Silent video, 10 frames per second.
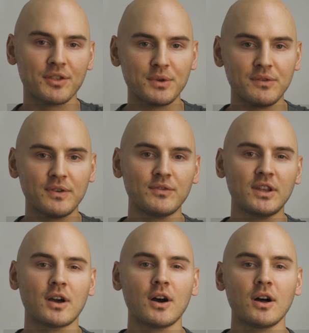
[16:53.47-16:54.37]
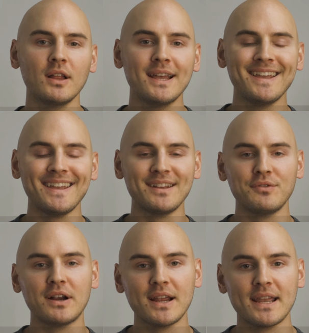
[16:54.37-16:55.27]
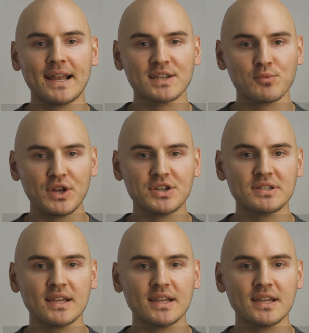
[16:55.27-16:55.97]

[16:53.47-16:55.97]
350 call in varying expiration